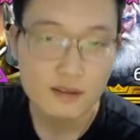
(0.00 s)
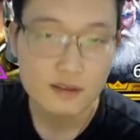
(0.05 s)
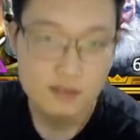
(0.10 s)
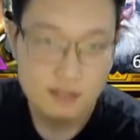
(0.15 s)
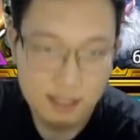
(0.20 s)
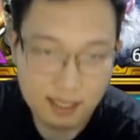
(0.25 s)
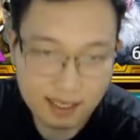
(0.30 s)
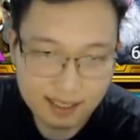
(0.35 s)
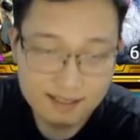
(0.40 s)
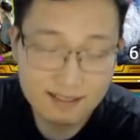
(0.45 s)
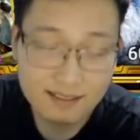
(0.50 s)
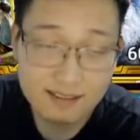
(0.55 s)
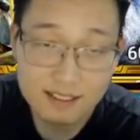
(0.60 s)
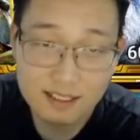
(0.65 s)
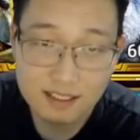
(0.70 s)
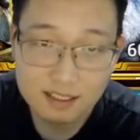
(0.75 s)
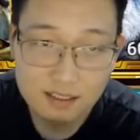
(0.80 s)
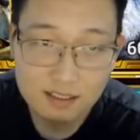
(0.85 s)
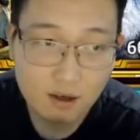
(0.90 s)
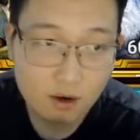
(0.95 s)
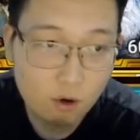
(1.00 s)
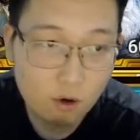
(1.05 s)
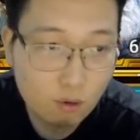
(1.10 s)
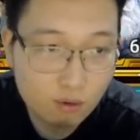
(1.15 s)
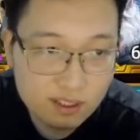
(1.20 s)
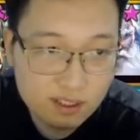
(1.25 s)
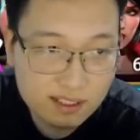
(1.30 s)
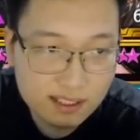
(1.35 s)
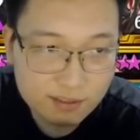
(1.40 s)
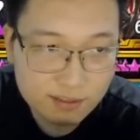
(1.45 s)
I think the
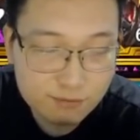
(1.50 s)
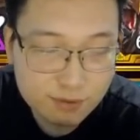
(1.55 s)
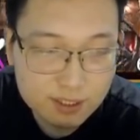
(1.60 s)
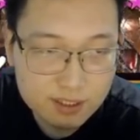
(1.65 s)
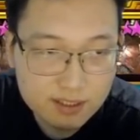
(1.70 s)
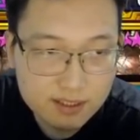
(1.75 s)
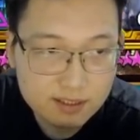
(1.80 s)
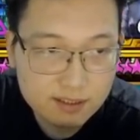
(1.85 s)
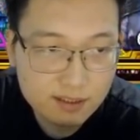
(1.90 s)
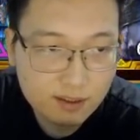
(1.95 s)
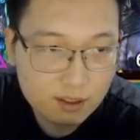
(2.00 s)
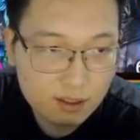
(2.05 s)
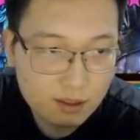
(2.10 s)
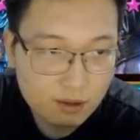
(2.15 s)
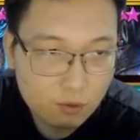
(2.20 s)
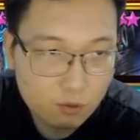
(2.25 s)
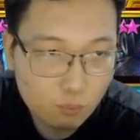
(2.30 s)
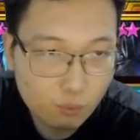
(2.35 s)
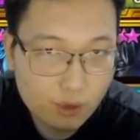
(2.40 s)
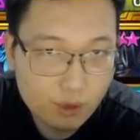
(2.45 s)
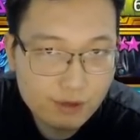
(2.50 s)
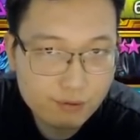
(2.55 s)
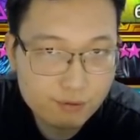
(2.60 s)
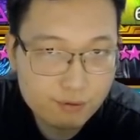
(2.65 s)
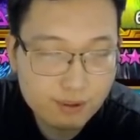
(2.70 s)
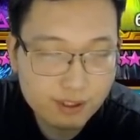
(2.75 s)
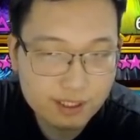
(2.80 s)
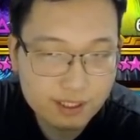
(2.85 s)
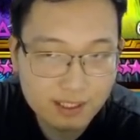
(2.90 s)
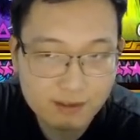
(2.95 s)
only difference when
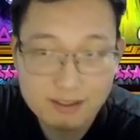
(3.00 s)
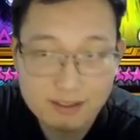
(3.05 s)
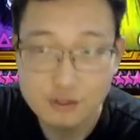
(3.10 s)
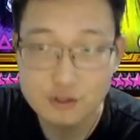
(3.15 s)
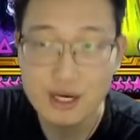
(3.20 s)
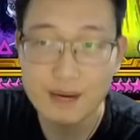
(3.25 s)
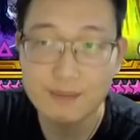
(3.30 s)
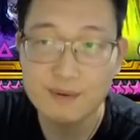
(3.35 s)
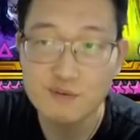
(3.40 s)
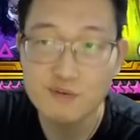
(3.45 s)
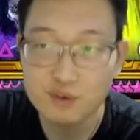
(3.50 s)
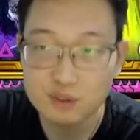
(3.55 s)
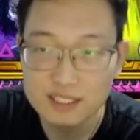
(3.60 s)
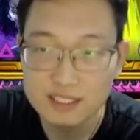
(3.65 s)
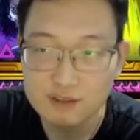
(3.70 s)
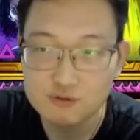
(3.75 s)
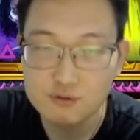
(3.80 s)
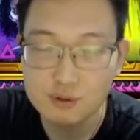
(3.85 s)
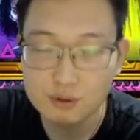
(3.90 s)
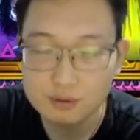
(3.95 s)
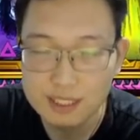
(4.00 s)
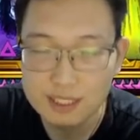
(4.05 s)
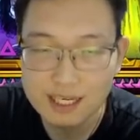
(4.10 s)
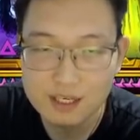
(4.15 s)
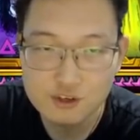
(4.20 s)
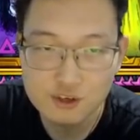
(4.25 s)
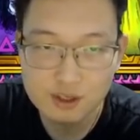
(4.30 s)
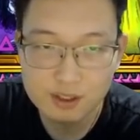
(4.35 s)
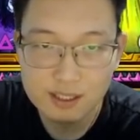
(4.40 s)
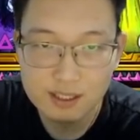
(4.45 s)
you're gearing champion for this
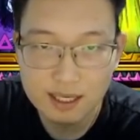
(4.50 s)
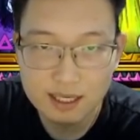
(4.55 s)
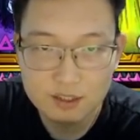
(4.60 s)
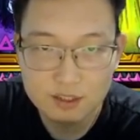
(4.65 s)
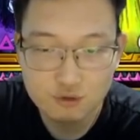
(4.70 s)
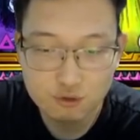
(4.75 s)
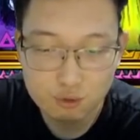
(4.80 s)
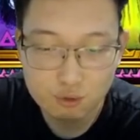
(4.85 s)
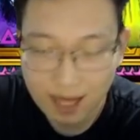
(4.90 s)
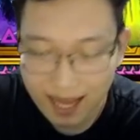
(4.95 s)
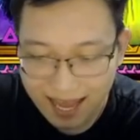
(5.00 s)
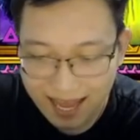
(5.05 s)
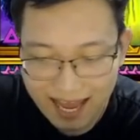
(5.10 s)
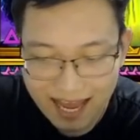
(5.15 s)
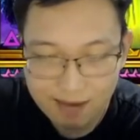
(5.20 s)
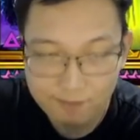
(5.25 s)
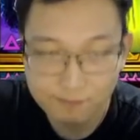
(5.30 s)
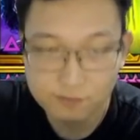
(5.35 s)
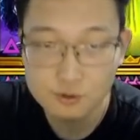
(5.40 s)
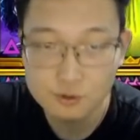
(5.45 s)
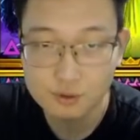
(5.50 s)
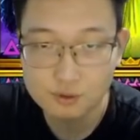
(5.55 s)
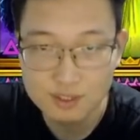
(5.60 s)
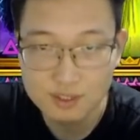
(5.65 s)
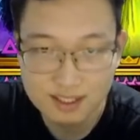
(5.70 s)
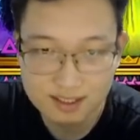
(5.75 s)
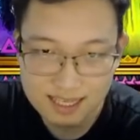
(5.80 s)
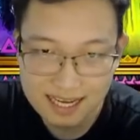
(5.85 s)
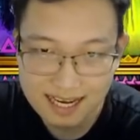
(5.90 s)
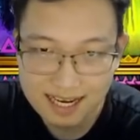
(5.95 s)
rotation is you have to
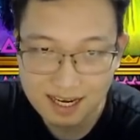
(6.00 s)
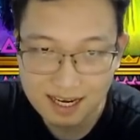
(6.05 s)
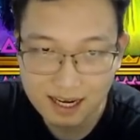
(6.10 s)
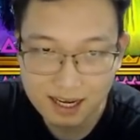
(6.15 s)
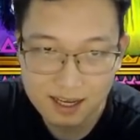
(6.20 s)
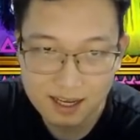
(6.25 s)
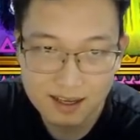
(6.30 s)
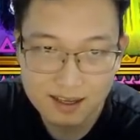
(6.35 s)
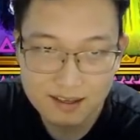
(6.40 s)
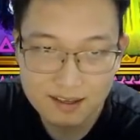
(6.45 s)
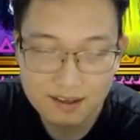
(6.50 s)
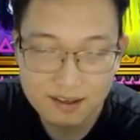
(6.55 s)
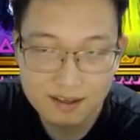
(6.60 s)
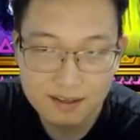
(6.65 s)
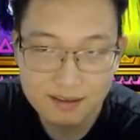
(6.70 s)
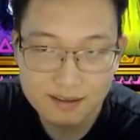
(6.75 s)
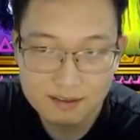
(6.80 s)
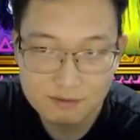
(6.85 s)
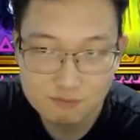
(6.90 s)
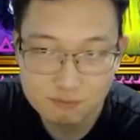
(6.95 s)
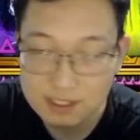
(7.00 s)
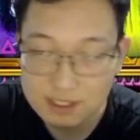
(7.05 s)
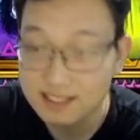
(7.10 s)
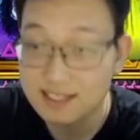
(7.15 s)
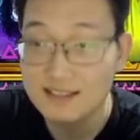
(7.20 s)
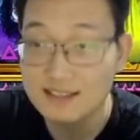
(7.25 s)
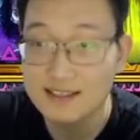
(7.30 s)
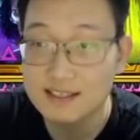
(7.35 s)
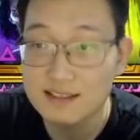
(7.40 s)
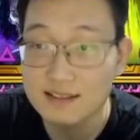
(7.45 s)
stack
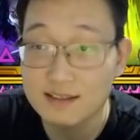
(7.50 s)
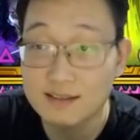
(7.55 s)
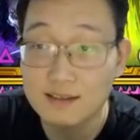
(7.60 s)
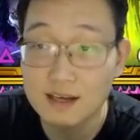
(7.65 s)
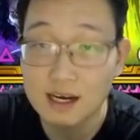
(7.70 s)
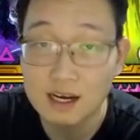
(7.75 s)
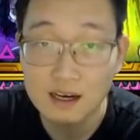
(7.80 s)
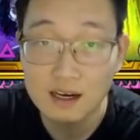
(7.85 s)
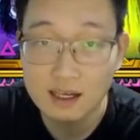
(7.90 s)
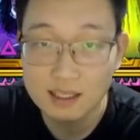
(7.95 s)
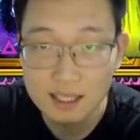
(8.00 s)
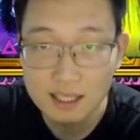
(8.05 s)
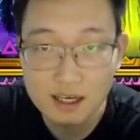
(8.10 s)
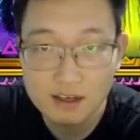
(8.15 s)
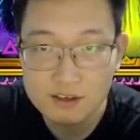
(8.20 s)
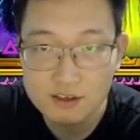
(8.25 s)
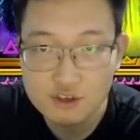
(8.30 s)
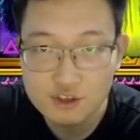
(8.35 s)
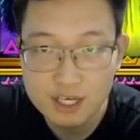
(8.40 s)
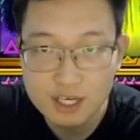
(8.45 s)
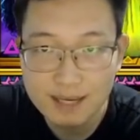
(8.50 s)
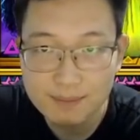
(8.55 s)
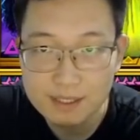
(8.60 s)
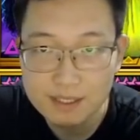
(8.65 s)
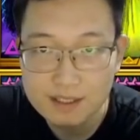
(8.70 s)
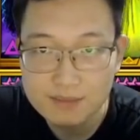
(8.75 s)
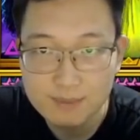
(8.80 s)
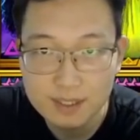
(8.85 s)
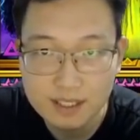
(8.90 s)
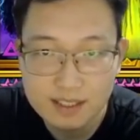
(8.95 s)
resistance on a lot of your
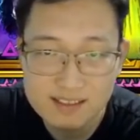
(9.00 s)
champions because